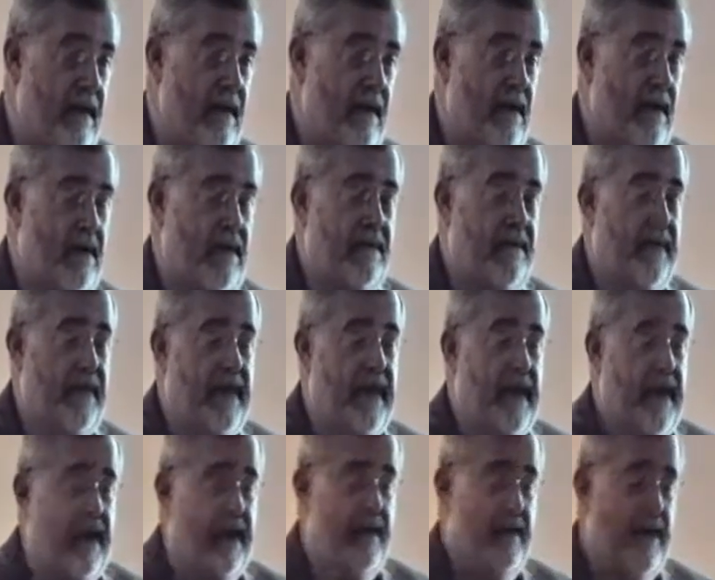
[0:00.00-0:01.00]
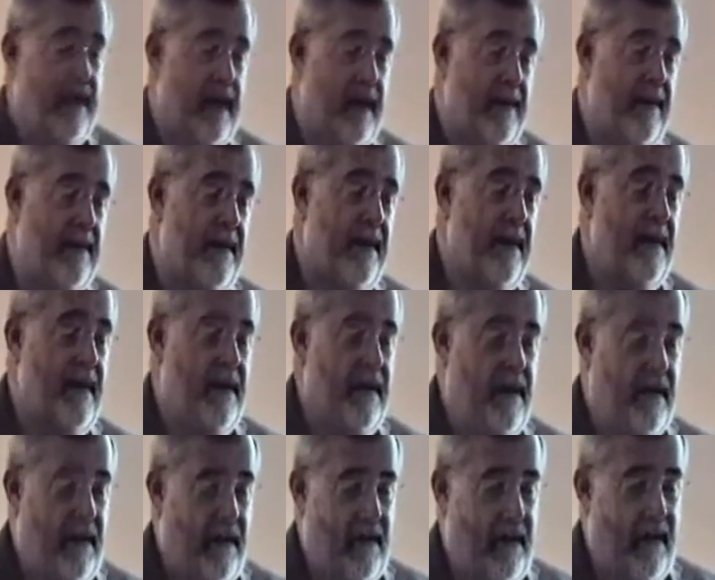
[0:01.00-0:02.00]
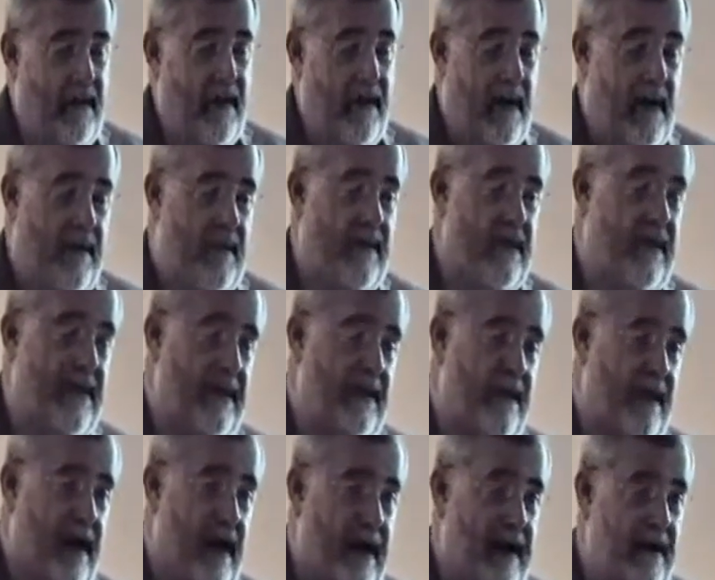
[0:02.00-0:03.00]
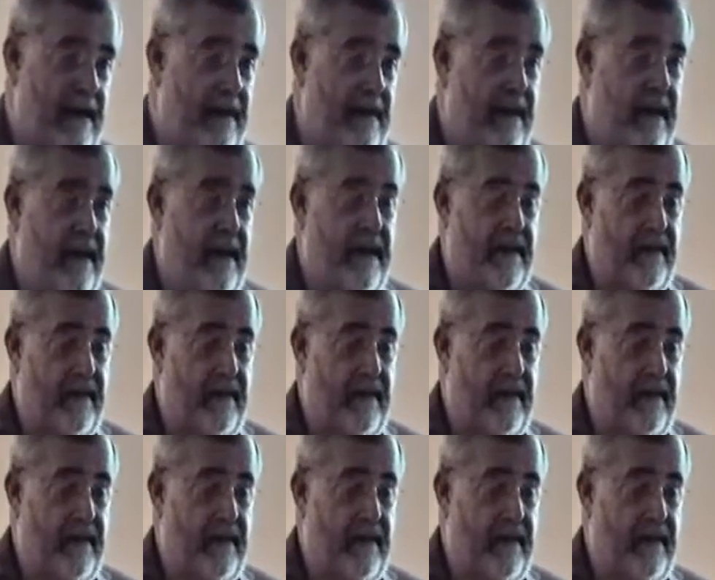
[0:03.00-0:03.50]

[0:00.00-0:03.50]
Oh, Dad, Mom, you know, I'm really tired.